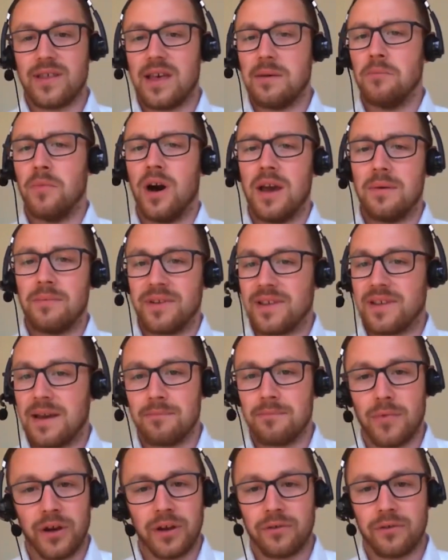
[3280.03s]
So they might
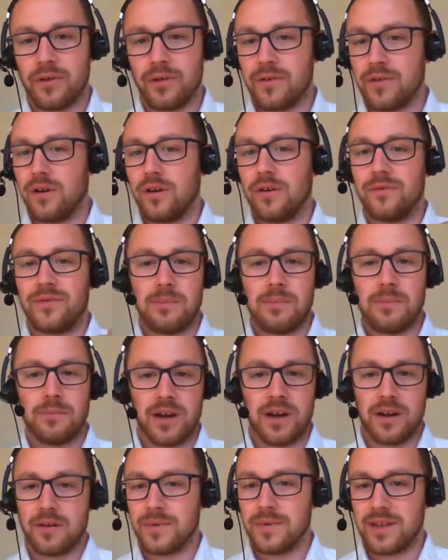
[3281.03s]
imitate Microsoft, they
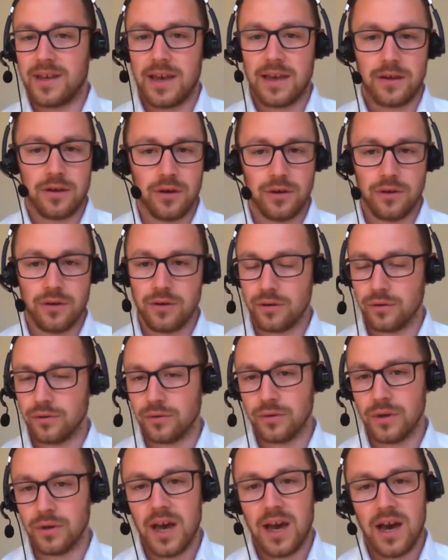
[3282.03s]
might imitate
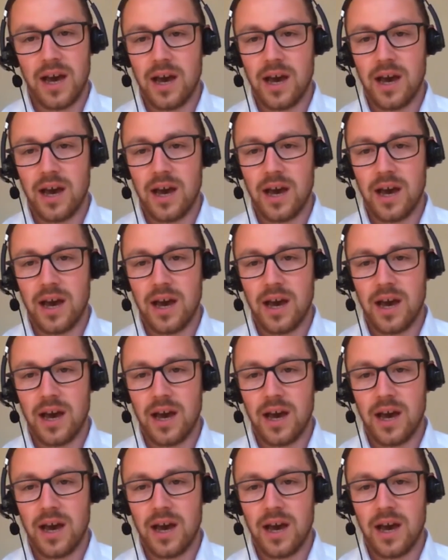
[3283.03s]
Google,